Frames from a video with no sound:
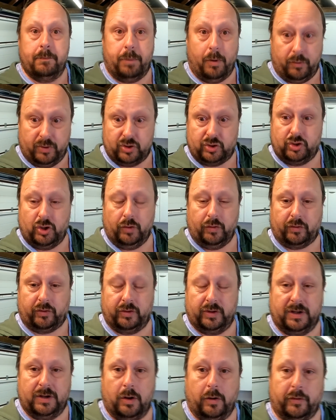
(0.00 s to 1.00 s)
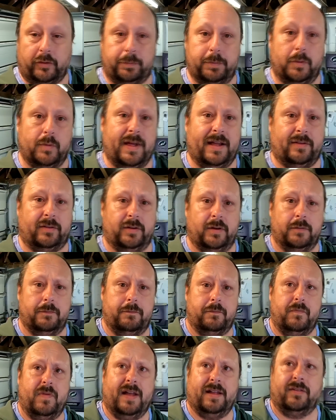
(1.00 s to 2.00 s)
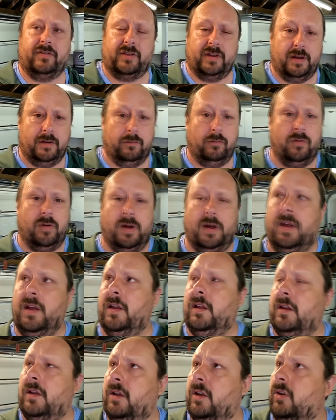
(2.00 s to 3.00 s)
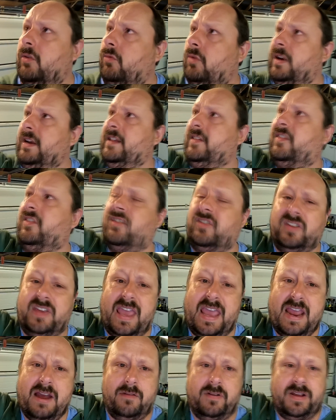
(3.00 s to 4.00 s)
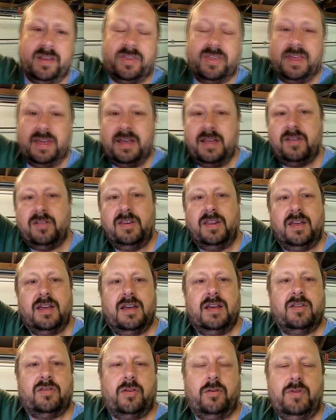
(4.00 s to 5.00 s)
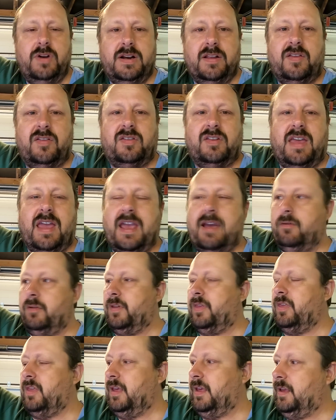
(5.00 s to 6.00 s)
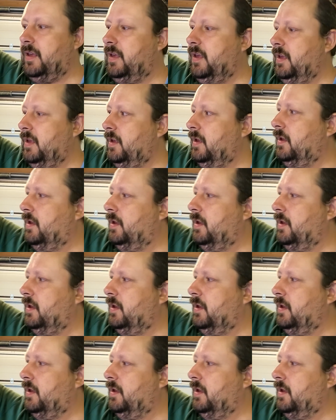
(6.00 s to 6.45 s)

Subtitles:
Boris Johnson in hospital. That's a really scary thing, isn't it? It's a really scary thing.